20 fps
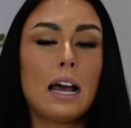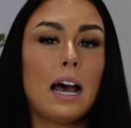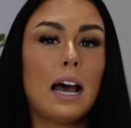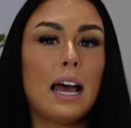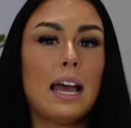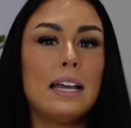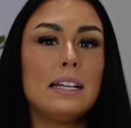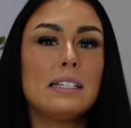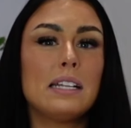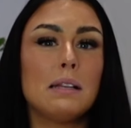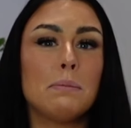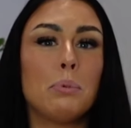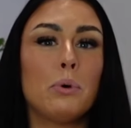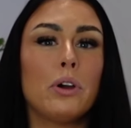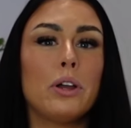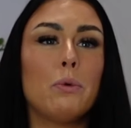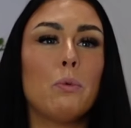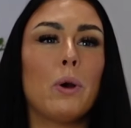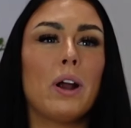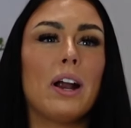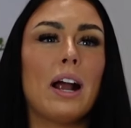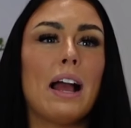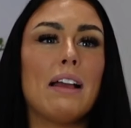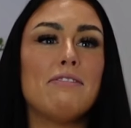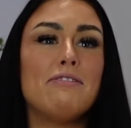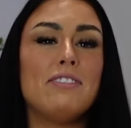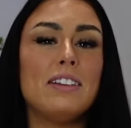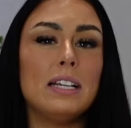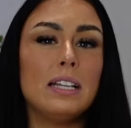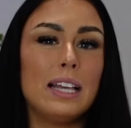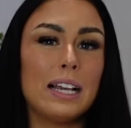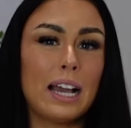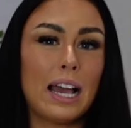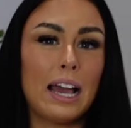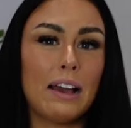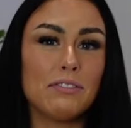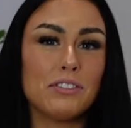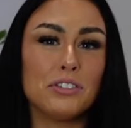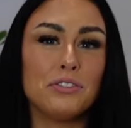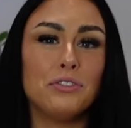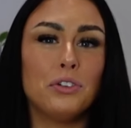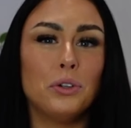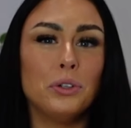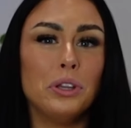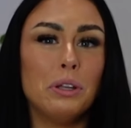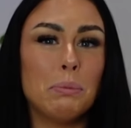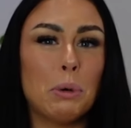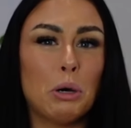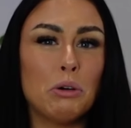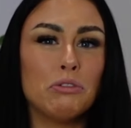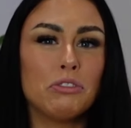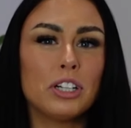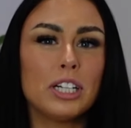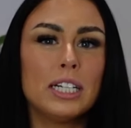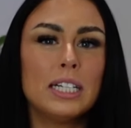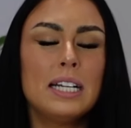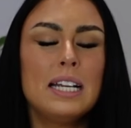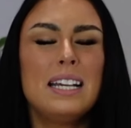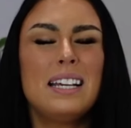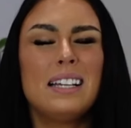high to the point where I feel like I have to fold them over,